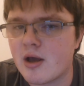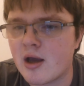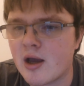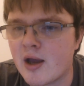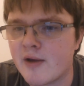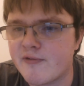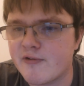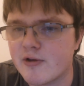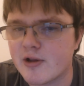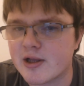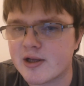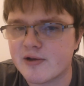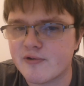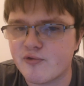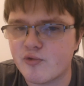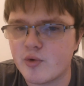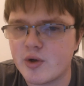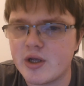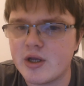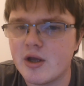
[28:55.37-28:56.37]
I feel like
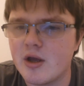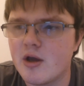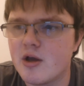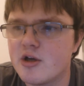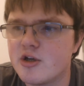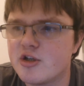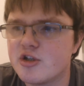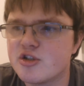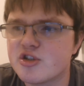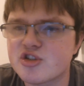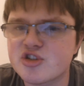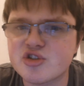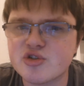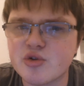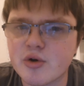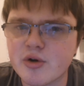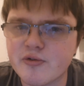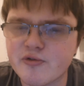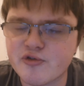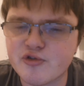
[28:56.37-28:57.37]
if we
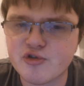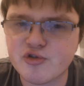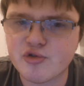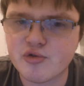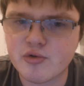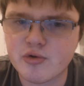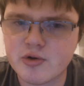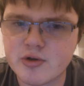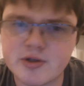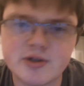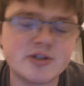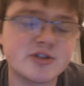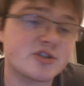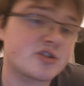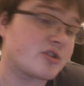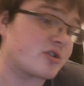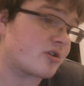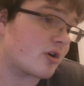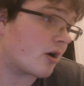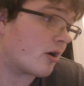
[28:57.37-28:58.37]
sort of
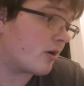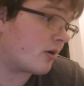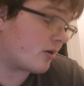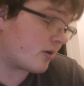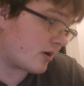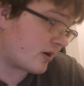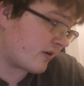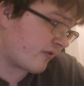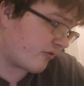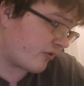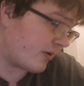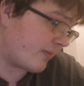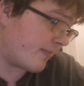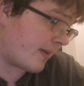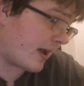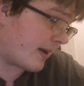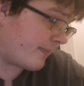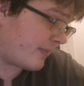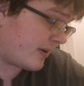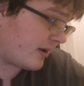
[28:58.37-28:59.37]

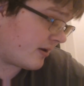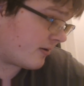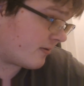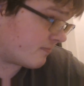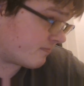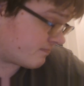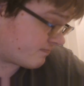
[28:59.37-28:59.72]
maybe